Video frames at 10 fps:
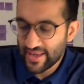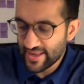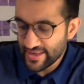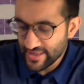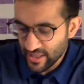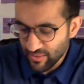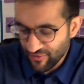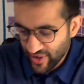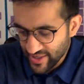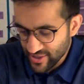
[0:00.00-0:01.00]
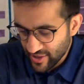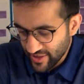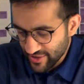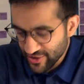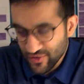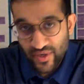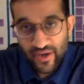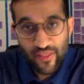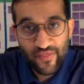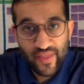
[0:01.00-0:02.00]
And before I get started, I
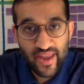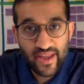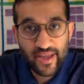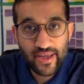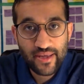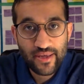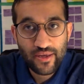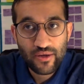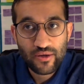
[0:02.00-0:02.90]
just wanted to thank